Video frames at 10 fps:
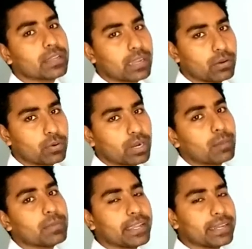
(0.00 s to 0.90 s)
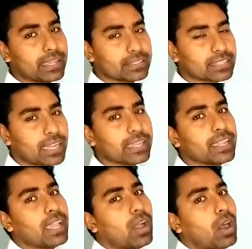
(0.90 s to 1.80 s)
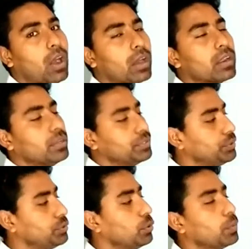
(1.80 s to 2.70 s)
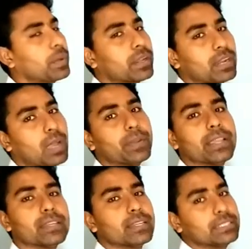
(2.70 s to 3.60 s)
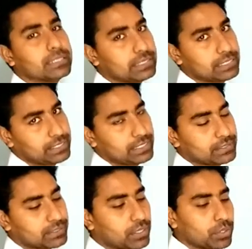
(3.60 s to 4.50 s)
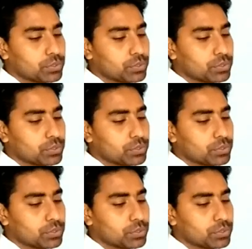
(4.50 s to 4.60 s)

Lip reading: kilogram in SI or joule per gram in CGS.